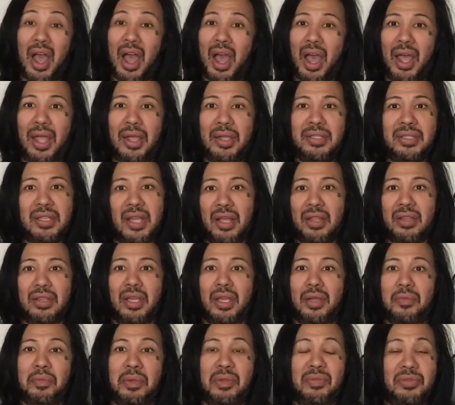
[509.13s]
I tell
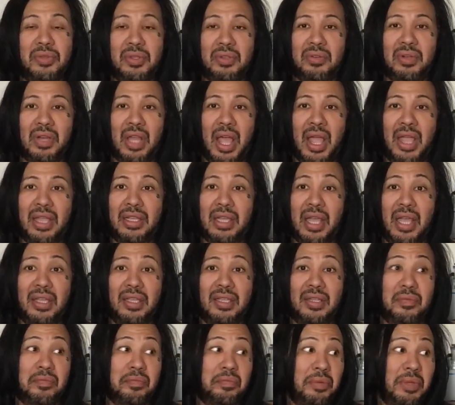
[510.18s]
them, if you'd like, I
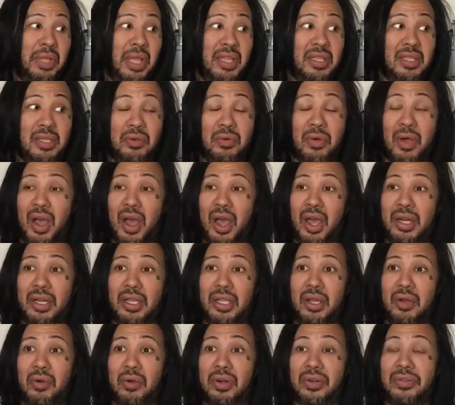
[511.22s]
can play you
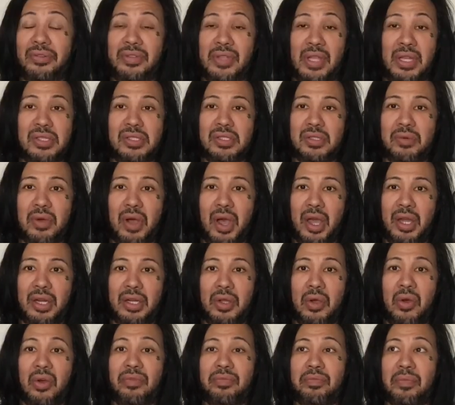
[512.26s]
audio or send you
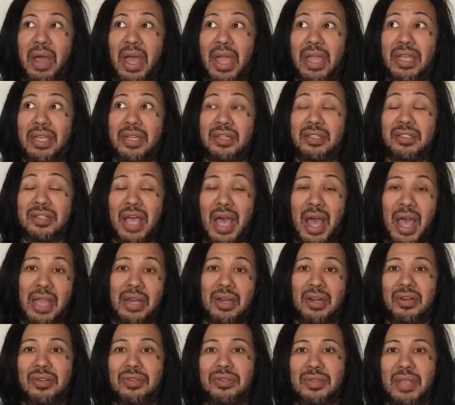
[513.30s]
audio of my
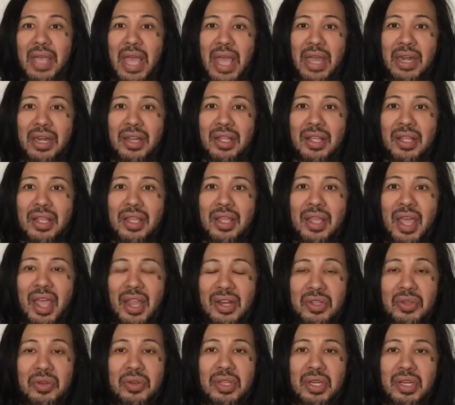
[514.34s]
entire set.
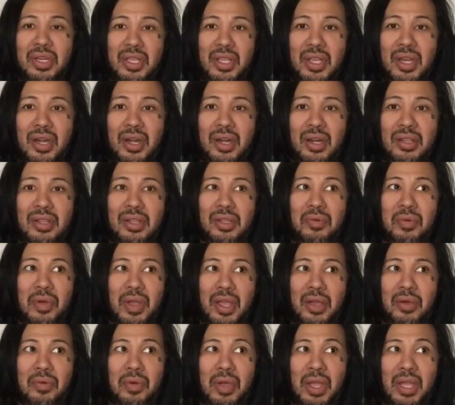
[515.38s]
And you can hear the
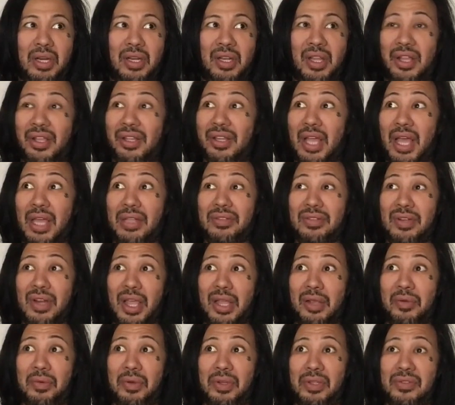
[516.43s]
way it went. Like last
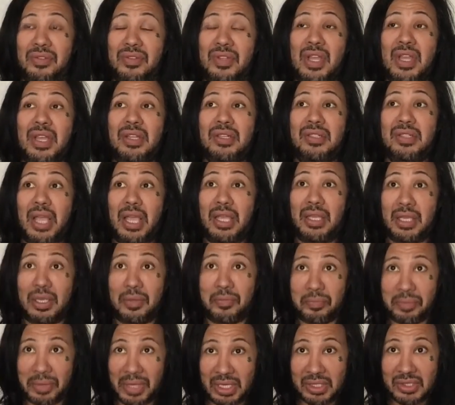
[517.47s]
night was
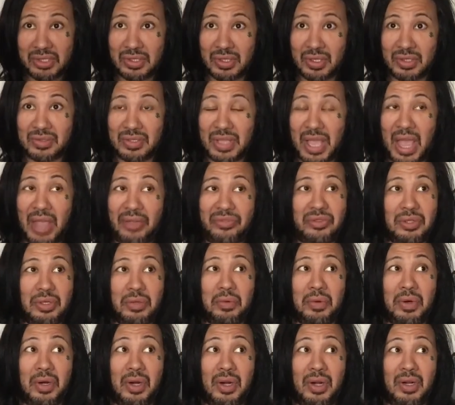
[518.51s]
taking pictures
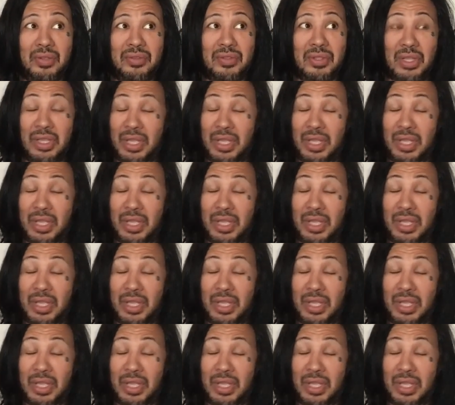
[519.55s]
afterwards.